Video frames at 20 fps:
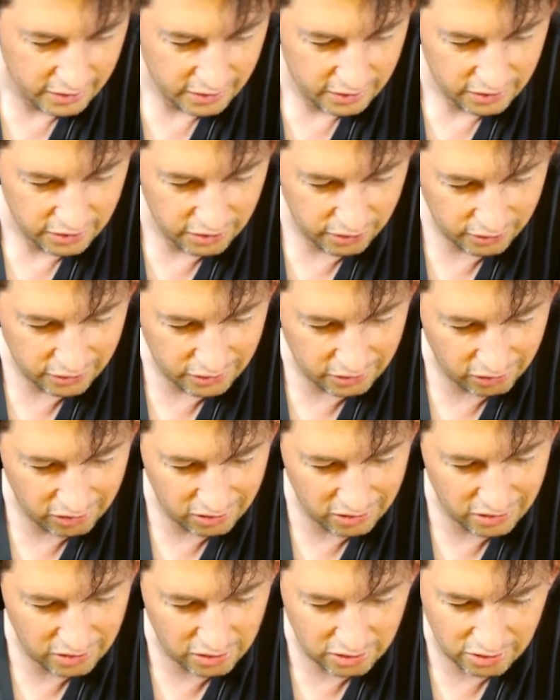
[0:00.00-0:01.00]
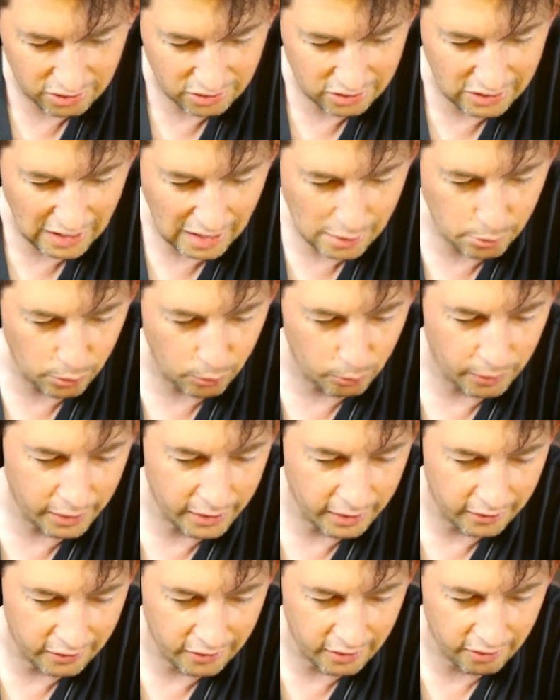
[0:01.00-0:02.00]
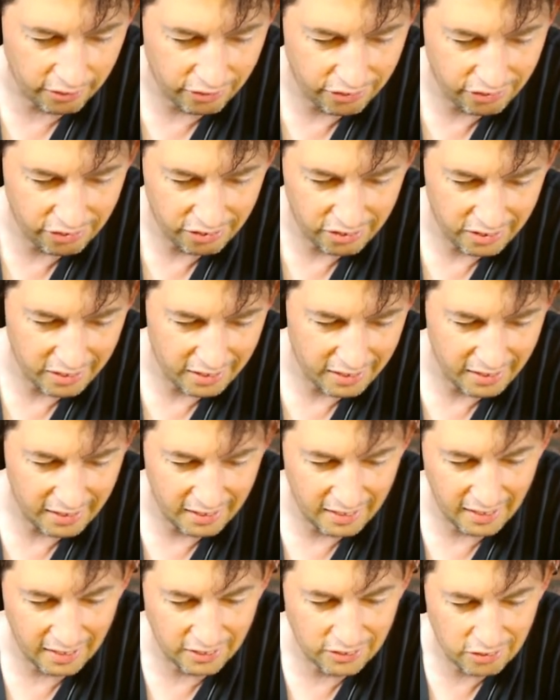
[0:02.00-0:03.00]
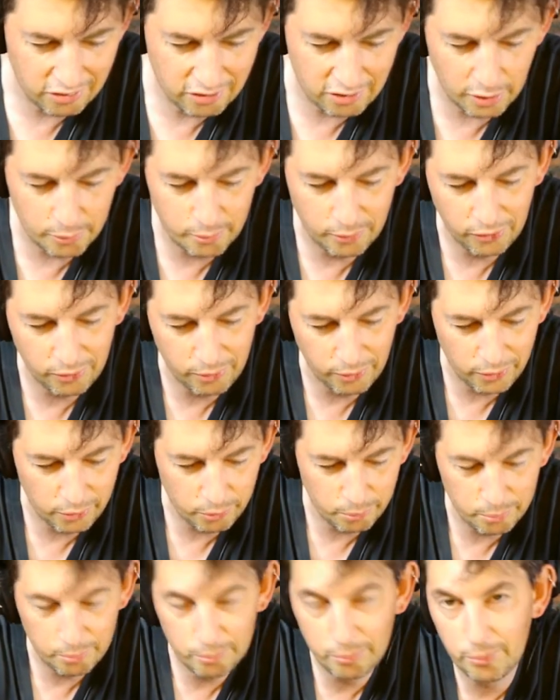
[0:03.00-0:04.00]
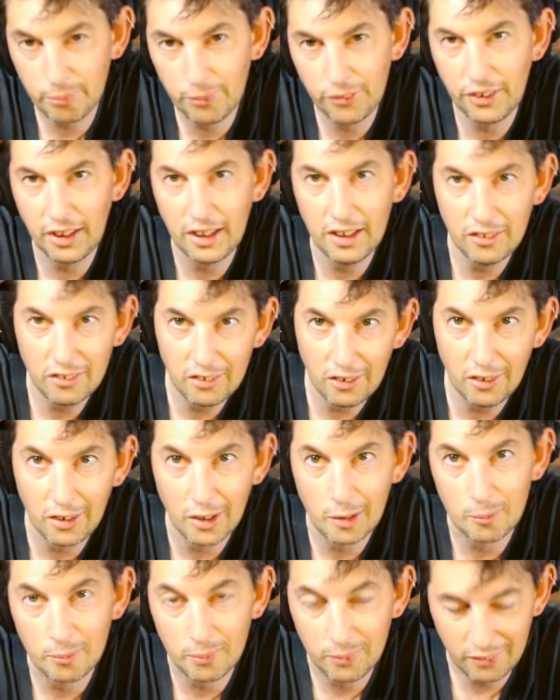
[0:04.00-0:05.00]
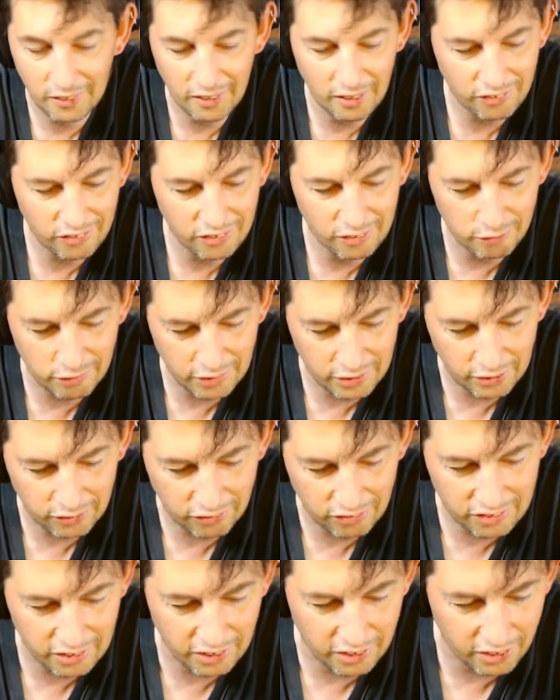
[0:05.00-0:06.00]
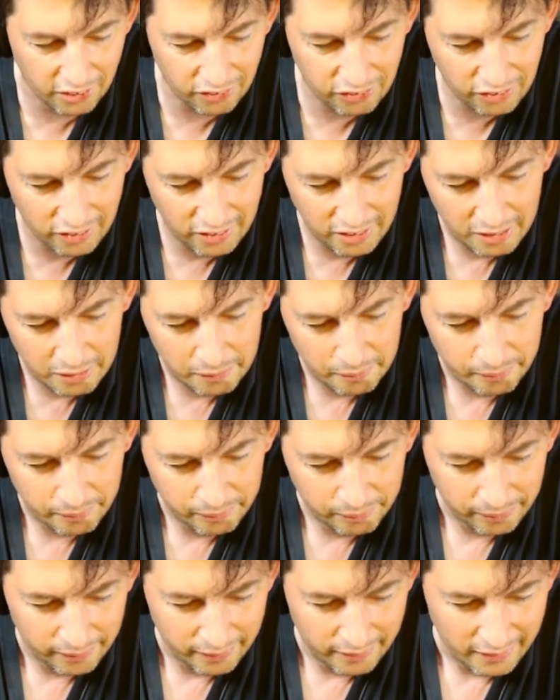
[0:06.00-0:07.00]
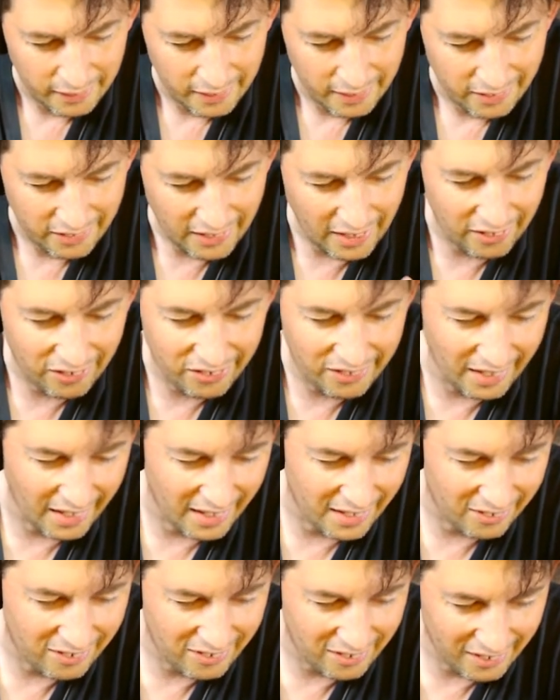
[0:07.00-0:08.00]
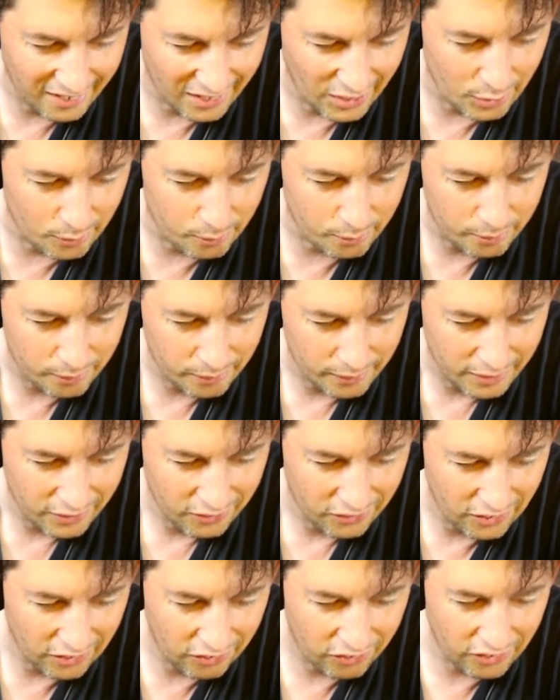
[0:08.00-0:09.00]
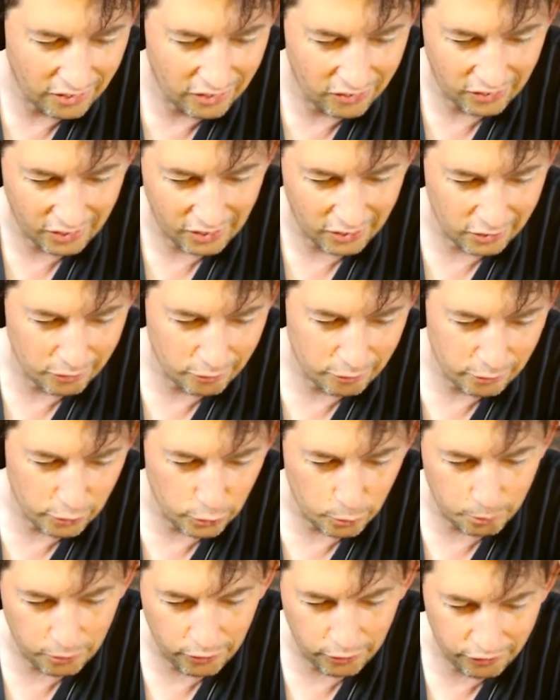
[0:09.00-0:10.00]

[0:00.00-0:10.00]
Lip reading: you can just dab away at this and the drums will stay in time. So that's a really good start. That said, since these are kind of loops of